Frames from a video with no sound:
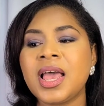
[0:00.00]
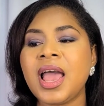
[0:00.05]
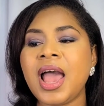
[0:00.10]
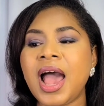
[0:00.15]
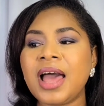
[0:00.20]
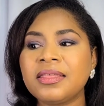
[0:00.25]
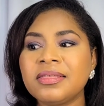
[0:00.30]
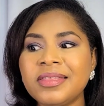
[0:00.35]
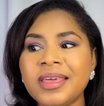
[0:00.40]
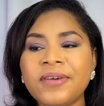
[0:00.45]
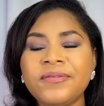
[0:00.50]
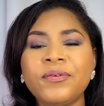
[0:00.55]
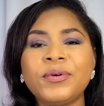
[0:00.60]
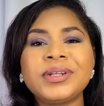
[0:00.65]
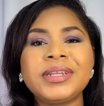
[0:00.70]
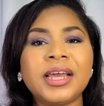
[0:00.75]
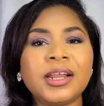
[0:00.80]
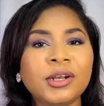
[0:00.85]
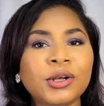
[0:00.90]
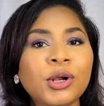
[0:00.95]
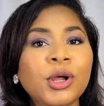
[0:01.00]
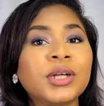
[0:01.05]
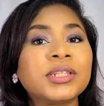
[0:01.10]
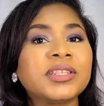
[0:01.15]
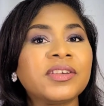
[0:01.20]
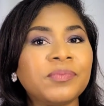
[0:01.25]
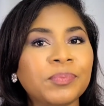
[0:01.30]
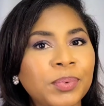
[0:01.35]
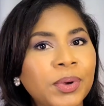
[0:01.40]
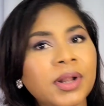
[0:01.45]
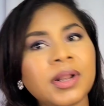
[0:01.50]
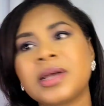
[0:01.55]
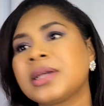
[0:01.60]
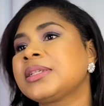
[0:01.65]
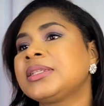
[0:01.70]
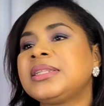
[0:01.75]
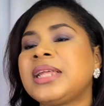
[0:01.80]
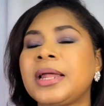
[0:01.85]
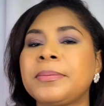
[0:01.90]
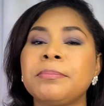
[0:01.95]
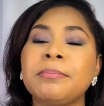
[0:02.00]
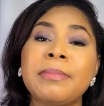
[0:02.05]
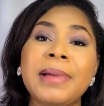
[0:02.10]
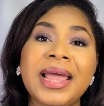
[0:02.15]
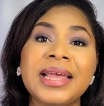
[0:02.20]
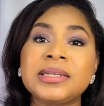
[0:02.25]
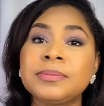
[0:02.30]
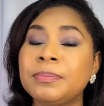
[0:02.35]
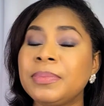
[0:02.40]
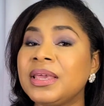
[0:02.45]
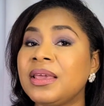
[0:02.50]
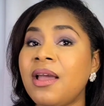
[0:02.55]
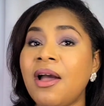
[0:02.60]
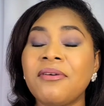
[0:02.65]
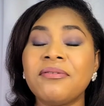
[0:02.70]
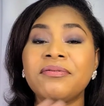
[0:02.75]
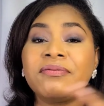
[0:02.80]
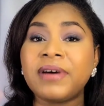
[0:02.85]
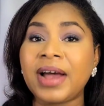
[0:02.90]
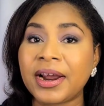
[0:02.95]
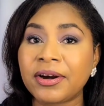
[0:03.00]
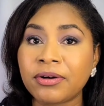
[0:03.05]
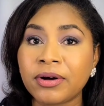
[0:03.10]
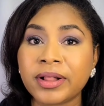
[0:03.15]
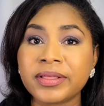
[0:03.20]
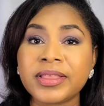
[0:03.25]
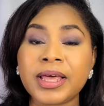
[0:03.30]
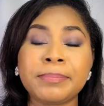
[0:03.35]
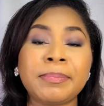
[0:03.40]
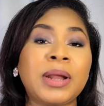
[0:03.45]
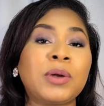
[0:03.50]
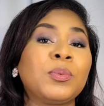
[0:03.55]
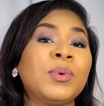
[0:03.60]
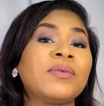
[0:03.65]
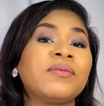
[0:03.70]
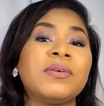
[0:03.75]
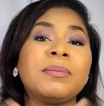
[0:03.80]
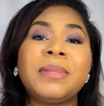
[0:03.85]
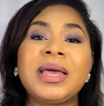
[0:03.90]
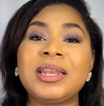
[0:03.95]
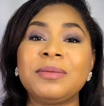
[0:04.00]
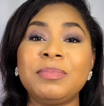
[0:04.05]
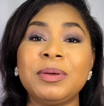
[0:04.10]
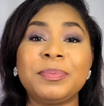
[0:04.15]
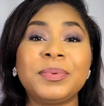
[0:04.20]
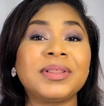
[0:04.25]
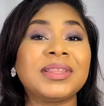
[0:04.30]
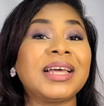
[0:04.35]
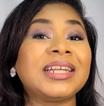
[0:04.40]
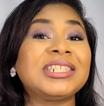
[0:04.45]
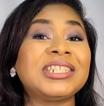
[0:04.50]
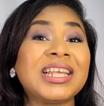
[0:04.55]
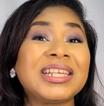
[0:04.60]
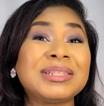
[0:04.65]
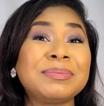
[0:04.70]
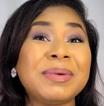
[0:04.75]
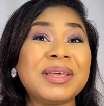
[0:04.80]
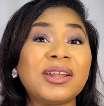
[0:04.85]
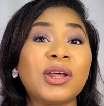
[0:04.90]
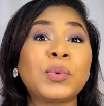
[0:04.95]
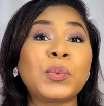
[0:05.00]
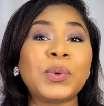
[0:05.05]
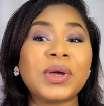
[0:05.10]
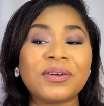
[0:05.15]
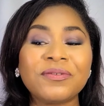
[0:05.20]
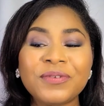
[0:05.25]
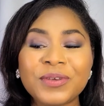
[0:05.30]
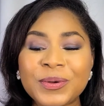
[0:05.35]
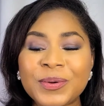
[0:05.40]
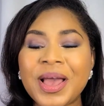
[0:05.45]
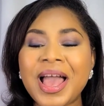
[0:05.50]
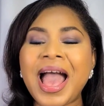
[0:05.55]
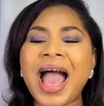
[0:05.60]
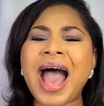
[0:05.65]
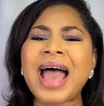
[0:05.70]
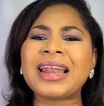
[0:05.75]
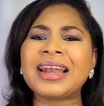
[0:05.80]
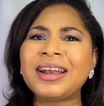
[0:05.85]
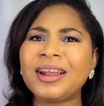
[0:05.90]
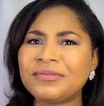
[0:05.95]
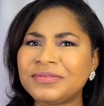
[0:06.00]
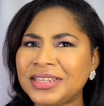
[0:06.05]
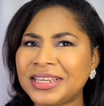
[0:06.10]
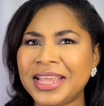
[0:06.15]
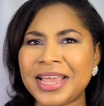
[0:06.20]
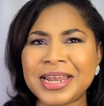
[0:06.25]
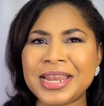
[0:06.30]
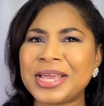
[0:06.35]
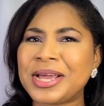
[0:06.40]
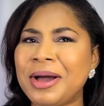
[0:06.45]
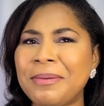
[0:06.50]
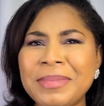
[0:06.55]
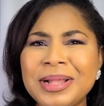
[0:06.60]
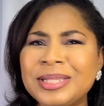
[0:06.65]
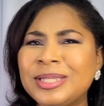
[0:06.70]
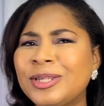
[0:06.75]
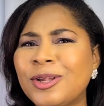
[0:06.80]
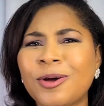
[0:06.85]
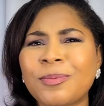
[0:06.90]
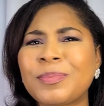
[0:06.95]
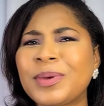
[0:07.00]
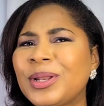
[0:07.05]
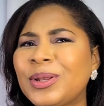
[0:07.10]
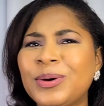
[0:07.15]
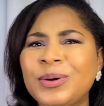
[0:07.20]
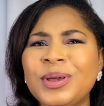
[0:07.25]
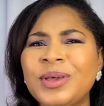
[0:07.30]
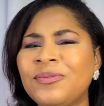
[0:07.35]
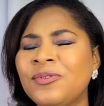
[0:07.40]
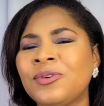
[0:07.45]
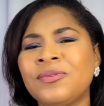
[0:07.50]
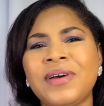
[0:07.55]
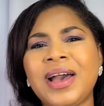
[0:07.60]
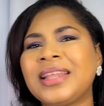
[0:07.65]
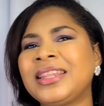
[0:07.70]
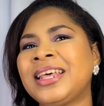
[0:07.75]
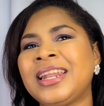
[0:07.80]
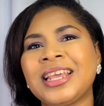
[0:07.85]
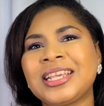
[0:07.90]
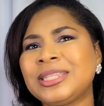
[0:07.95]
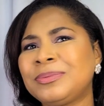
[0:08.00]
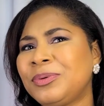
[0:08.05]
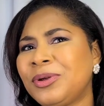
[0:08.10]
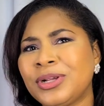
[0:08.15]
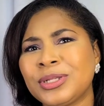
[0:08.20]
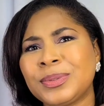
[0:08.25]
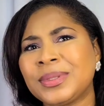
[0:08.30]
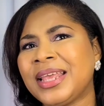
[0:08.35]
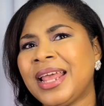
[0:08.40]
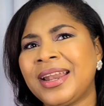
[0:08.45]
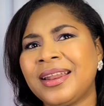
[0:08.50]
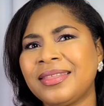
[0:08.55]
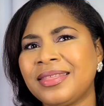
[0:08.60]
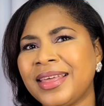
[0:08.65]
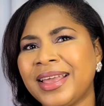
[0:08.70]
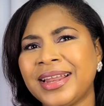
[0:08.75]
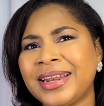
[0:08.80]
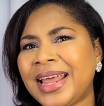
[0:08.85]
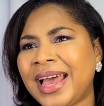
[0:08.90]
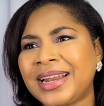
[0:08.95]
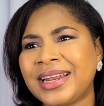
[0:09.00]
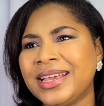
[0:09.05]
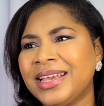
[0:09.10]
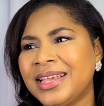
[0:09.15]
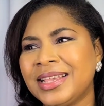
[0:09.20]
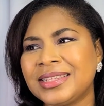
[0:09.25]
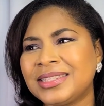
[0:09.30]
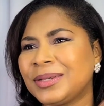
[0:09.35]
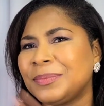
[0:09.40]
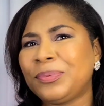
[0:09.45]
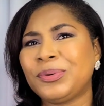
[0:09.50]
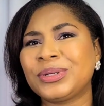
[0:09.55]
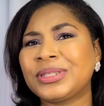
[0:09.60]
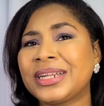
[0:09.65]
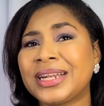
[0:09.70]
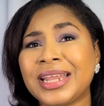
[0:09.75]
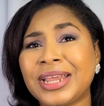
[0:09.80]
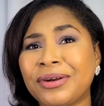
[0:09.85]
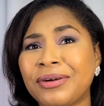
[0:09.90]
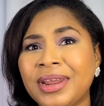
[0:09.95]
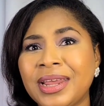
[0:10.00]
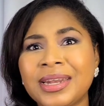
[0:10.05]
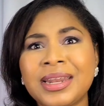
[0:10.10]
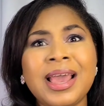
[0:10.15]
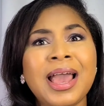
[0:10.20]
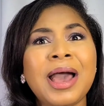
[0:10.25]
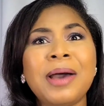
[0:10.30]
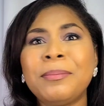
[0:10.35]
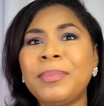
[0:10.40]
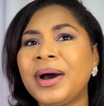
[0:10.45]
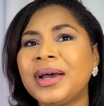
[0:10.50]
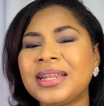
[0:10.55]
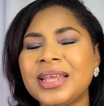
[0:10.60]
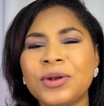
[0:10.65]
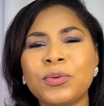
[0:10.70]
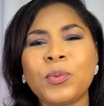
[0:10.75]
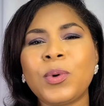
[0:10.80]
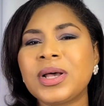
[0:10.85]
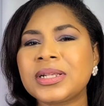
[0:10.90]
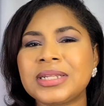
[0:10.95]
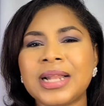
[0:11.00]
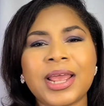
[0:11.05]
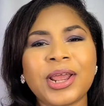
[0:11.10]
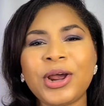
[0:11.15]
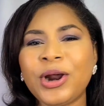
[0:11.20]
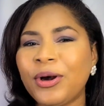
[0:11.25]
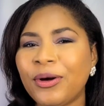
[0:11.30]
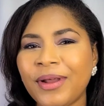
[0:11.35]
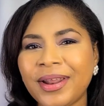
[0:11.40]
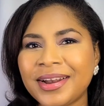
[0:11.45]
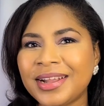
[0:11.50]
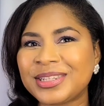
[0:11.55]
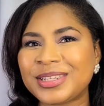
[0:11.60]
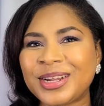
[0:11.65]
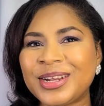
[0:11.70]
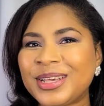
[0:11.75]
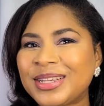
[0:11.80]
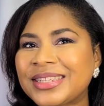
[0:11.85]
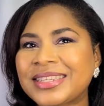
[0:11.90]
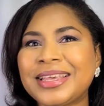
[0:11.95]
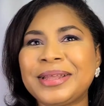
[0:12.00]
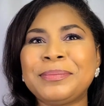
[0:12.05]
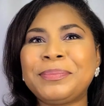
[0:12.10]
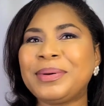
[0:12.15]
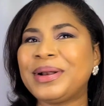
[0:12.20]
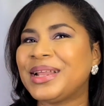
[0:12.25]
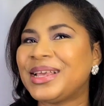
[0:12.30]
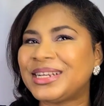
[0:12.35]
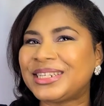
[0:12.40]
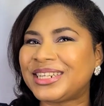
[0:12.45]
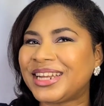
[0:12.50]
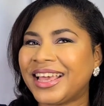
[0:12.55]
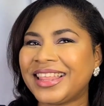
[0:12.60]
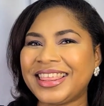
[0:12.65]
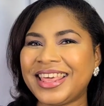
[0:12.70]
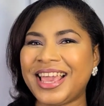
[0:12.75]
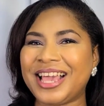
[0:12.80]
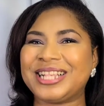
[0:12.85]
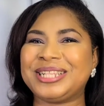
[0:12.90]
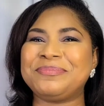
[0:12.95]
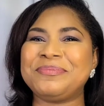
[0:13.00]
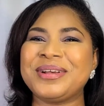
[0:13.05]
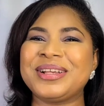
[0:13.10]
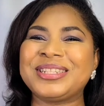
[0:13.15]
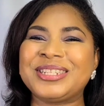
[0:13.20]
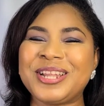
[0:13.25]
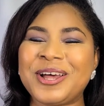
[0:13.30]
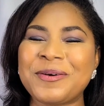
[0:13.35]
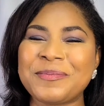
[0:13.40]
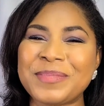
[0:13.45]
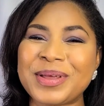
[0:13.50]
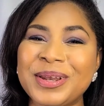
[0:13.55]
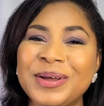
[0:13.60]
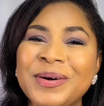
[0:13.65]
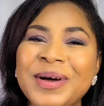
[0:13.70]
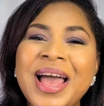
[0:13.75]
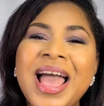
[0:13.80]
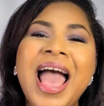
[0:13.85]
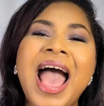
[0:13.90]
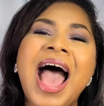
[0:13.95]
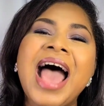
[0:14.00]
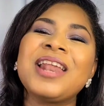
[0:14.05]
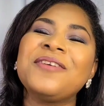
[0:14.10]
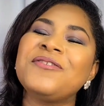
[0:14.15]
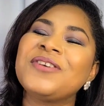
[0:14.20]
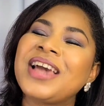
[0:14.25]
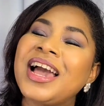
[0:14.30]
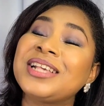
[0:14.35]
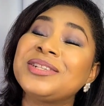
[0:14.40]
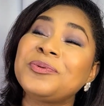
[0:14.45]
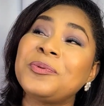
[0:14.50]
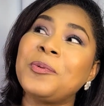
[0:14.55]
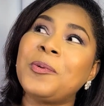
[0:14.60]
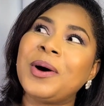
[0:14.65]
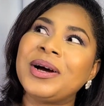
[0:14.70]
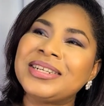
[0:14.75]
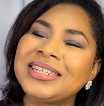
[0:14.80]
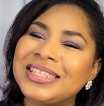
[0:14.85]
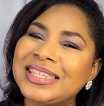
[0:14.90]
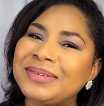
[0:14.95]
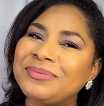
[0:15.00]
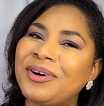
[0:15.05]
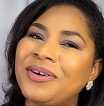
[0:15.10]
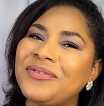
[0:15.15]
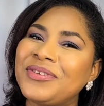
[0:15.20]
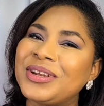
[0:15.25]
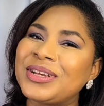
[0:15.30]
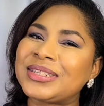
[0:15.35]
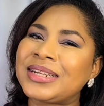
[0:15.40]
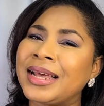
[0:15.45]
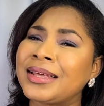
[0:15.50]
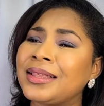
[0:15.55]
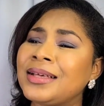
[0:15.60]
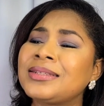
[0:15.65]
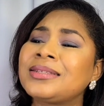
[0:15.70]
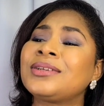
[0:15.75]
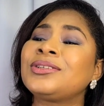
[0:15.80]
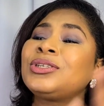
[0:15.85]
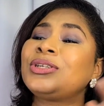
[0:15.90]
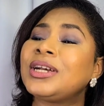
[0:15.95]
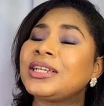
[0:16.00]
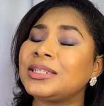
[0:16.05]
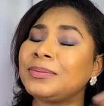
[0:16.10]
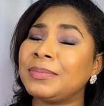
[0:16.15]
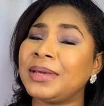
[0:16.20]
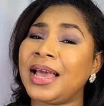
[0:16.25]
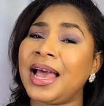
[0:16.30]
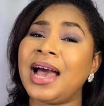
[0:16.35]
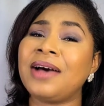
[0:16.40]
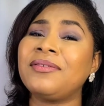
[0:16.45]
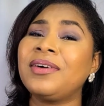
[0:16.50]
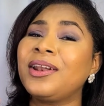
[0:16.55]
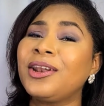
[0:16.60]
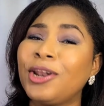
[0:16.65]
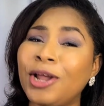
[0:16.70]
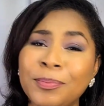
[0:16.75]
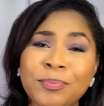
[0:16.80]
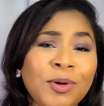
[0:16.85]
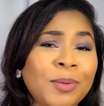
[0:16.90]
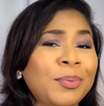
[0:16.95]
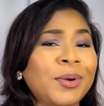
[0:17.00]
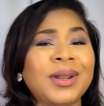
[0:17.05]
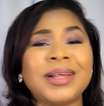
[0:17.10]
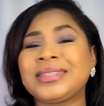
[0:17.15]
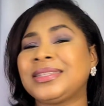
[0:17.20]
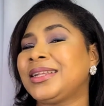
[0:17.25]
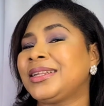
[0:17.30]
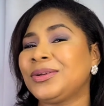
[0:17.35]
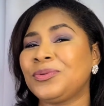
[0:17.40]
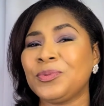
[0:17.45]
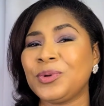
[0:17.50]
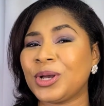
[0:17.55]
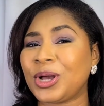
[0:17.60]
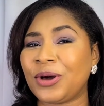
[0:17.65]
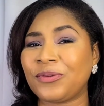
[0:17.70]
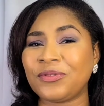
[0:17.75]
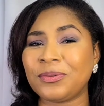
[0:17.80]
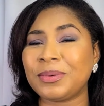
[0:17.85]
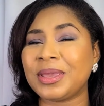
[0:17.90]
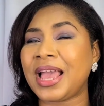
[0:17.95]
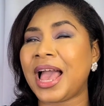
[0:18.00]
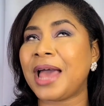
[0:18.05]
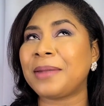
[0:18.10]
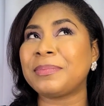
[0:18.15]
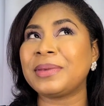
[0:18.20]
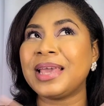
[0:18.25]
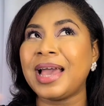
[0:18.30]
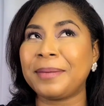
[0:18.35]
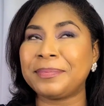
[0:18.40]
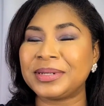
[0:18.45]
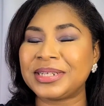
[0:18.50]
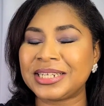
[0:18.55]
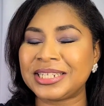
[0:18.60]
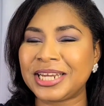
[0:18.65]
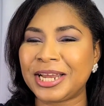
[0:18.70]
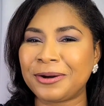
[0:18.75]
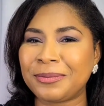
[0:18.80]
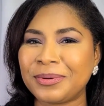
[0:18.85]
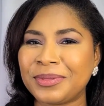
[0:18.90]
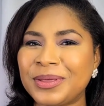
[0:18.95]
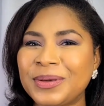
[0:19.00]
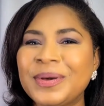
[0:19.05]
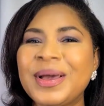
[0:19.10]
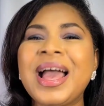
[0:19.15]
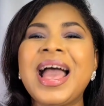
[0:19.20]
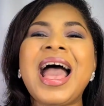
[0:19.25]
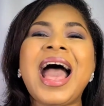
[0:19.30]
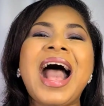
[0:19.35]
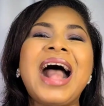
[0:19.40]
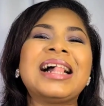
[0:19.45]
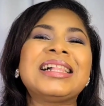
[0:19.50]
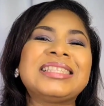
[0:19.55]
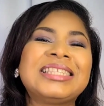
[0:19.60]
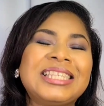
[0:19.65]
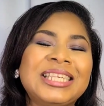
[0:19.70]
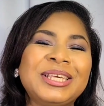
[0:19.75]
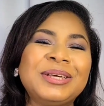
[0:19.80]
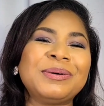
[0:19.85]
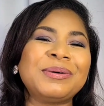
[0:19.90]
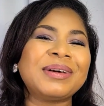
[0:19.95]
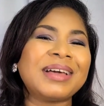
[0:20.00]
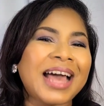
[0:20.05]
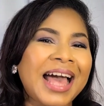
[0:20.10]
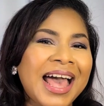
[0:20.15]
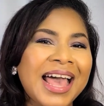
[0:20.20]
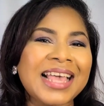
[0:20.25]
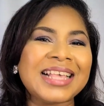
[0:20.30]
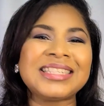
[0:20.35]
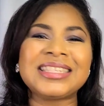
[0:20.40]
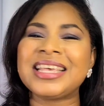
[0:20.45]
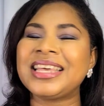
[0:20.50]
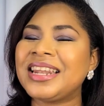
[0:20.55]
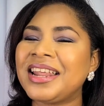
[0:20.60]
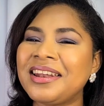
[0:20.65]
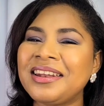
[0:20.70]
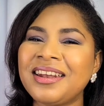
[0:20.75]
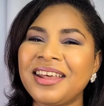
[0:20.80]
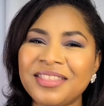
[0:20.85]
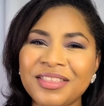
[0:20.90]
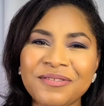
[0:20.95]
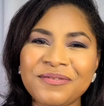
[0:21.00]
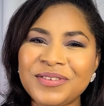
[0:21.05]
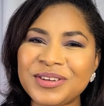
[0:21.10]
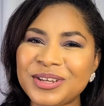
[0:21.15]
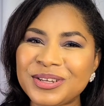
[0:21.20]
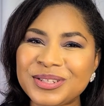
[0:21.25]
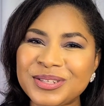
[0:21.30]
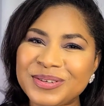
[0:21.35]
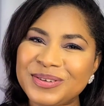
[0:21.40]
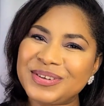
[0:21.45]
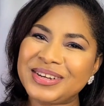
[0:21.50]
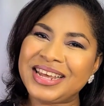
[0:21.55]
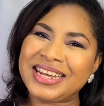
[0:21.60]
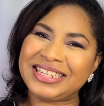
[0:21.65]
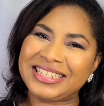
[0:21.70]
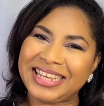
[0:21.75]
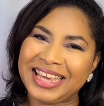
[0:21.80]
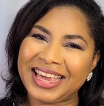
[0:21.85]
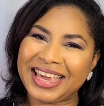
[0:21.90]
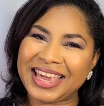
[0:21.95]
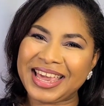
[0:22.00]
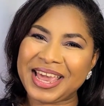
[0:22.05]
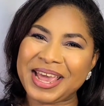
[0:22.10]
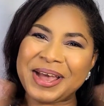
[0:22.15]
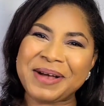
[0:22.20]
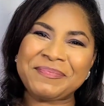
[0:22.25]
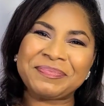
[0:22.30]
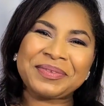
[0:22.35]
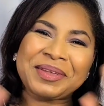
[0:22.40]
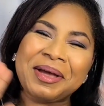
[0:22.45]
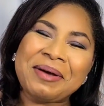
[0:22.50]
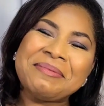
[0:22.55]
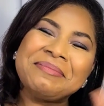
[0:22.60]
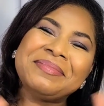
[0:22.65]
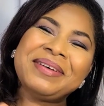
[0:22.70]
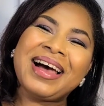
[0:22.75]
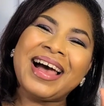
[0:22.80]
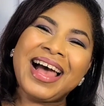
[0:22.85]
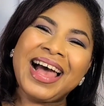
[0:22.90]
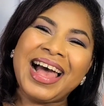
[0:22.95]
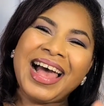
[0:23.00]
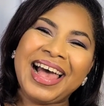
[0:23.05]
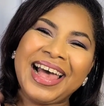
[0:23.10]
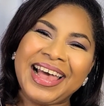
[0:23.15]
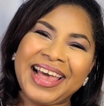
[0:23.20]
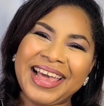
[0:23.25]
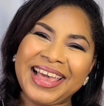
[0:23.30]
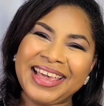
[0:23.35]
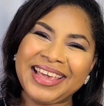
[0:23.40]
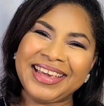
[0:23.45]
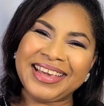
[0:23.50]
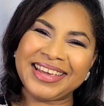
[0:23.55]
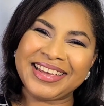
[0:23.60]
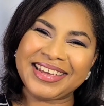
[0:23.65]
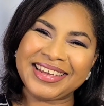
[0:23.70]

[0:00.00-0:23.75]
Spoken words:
and therefore there are lots of products that might be viral, that might work for many people, that just may not work for you. I'd love to hear any comments down below if you've had that experience with anything that is supposedly great but it was like horrendous on your skin. Please share the experience down below. And if you guys want to see more videos like this, trust me, I have a lot more products that didn't work out for me. I'd be happy to share it with you. I'll see you guys in another video soon. Take care. Bye.